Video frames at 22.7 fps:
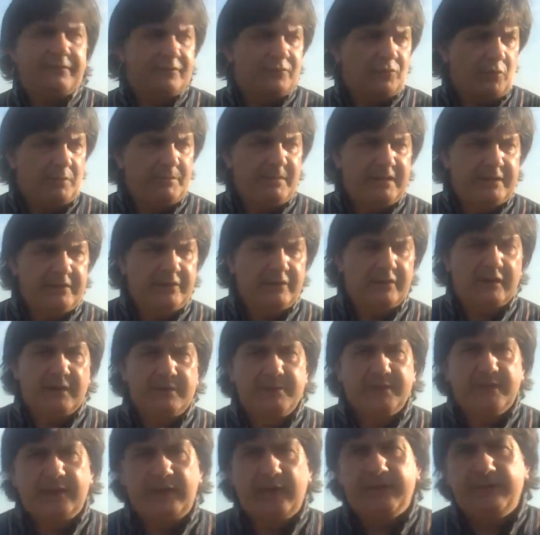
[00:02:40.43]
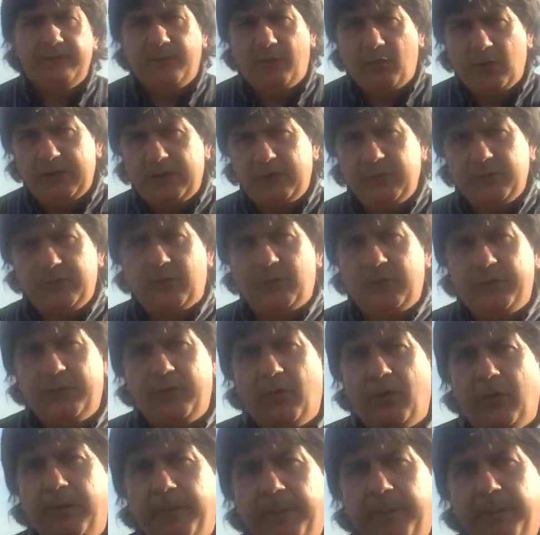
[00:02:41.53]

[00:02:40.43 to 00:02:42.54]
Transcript: Soybean yield comes in at 42, 44.